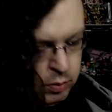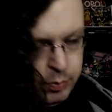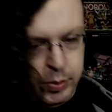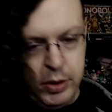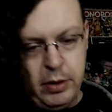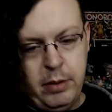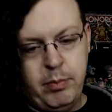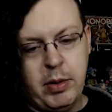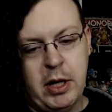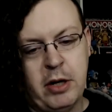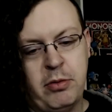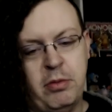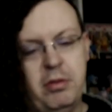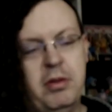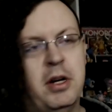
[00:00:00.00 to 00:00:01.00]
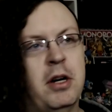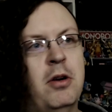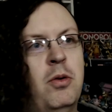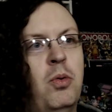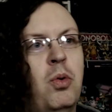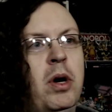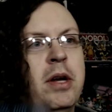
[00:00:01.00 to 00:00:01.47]
The box was not
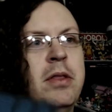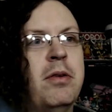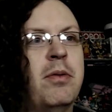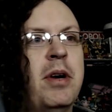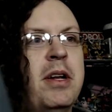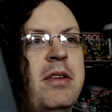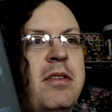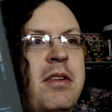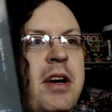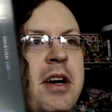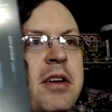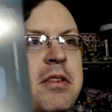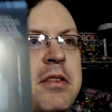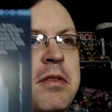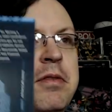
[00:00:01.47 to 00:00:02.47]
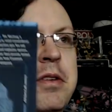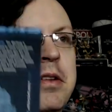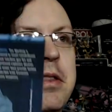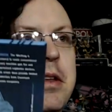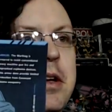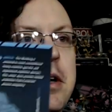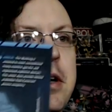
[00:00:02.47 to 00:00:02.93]
quite the right size to fit the